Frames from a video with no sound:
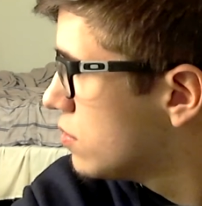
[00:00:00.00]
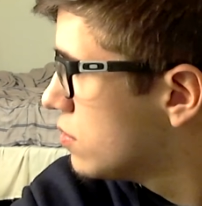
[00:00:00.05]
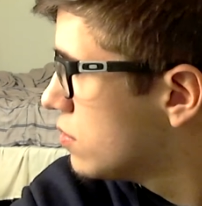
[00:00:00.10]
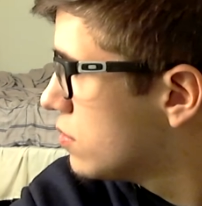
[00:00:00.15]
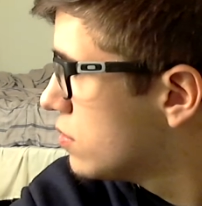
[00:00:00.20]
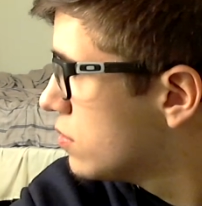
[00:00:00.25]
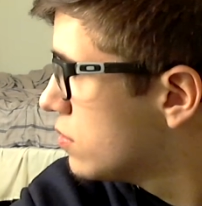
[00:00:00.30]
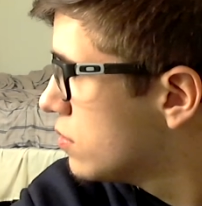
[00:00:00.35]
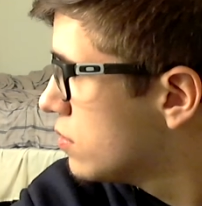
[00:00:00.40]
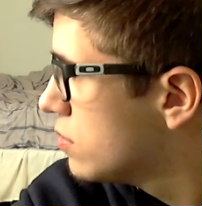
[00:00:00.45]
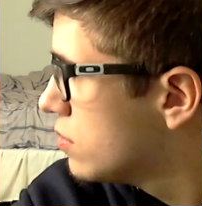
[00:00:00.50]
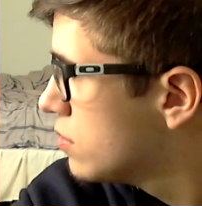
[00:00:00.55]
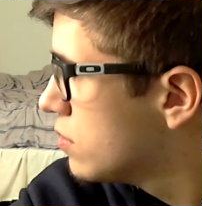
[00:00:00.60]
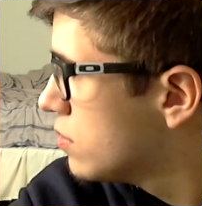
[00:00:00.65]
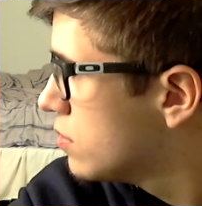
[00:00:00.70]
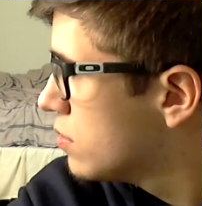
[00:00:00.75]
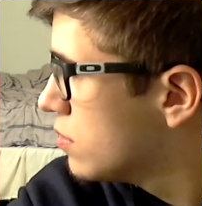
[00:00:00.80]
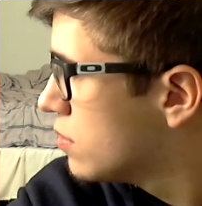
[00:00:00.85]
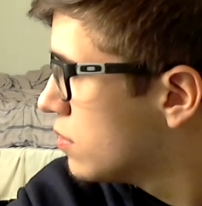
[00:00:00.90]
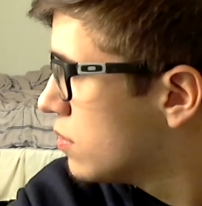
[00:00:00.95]

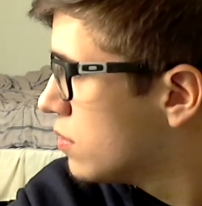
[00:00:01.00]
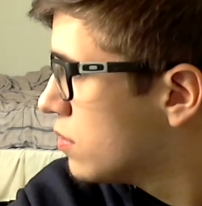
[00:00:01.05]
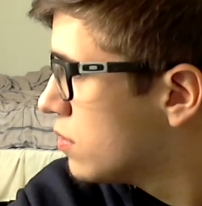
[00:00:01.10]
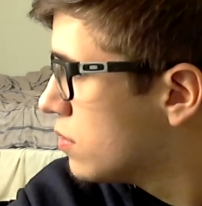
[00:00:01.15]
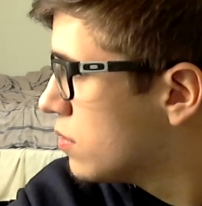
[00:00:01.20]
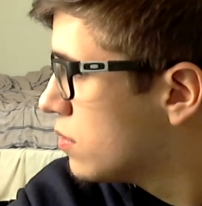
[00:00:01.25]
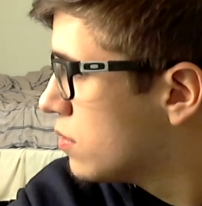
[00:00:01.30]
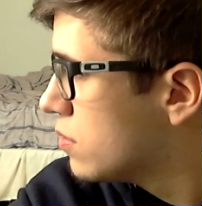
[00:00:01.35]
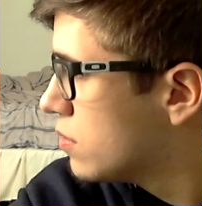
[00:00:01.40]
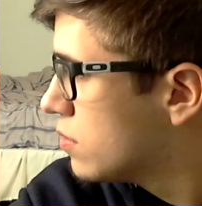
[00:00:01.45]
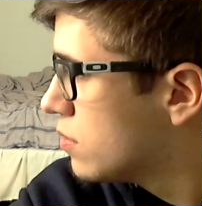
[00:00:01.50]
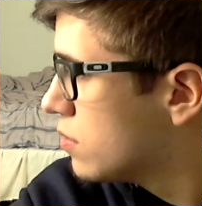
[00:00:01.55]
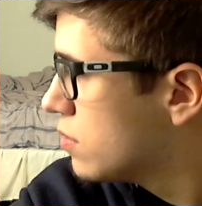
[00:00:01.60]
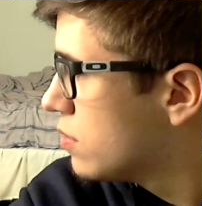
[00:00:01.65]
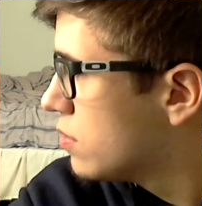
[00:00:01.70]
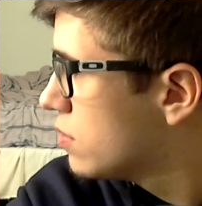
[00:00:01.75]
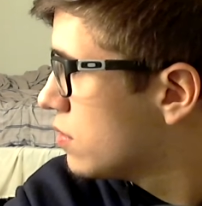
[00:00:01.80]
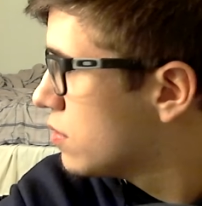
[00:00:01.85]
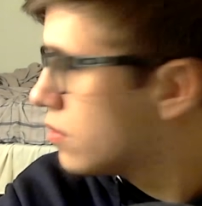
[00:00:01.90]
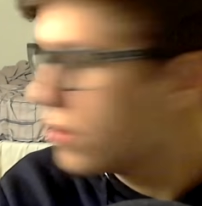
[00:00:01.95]

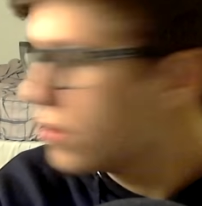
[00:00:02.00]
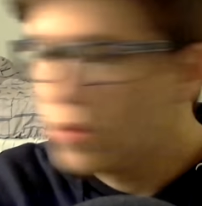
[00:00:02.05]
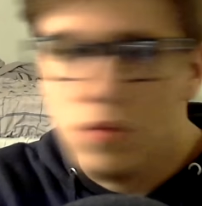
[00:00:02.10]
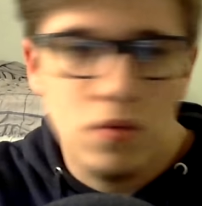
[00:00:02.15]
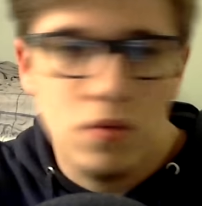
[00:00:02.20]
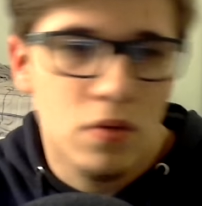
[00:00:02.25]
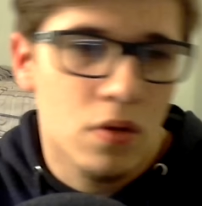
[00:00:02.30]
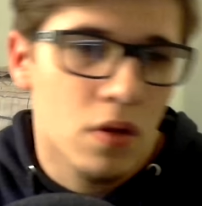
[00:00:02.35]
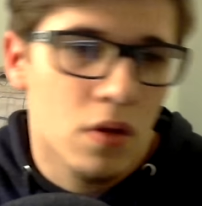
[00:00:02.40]
Nobody speaks.